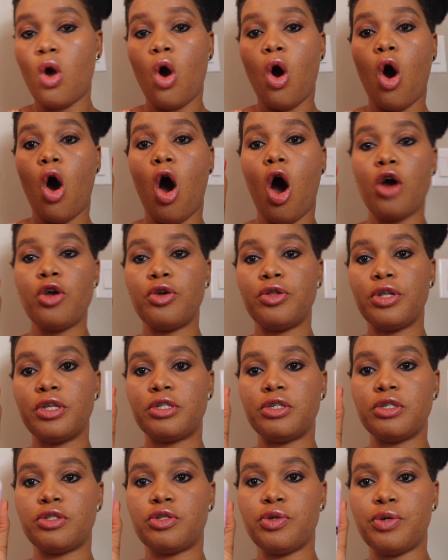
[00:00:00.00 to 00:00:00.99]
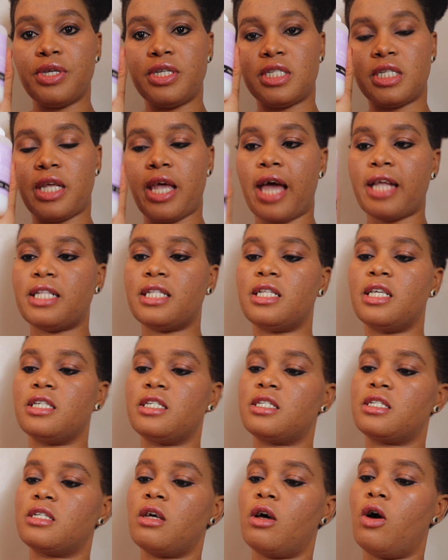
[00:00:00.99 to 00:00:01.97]
all you need to do is get
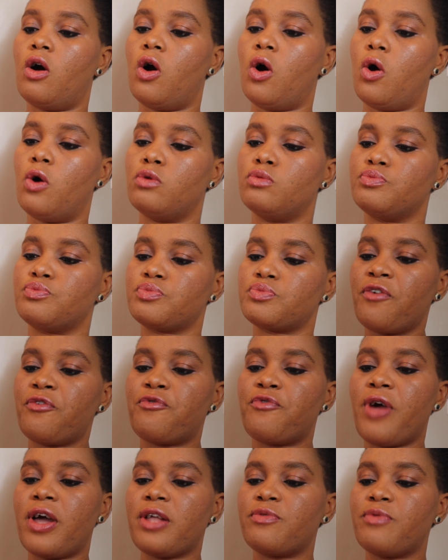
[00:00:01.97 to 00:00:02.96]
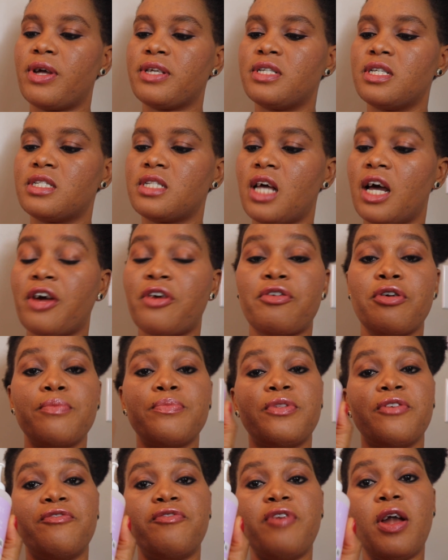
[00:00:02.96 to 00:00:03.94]
this fade resistant
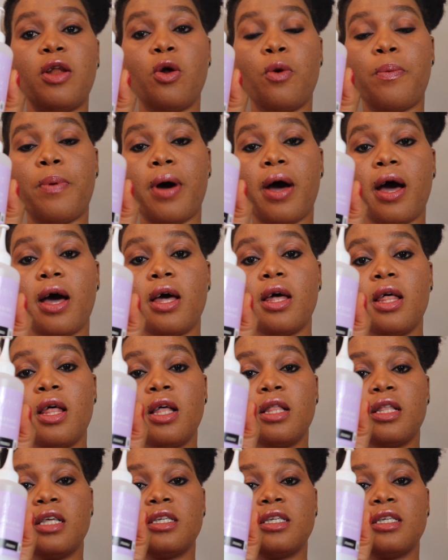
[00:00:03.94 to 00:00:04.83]
cream developer.